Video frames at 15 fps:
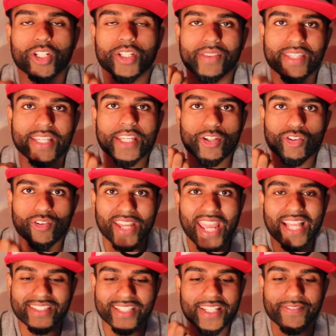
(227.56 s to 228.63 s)
the
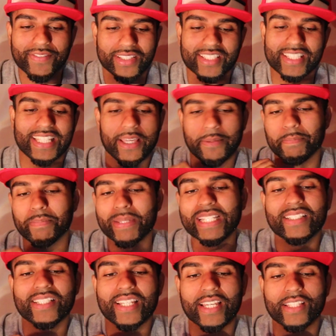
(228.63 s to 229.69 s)
creativity in
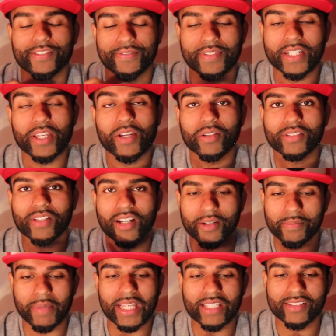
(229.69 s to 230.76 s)
BTS videos
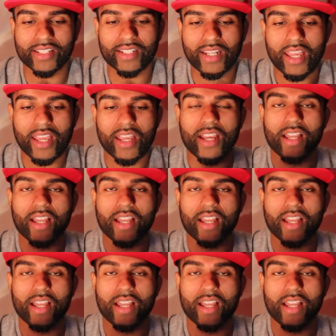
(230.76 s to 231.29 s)
are amazing.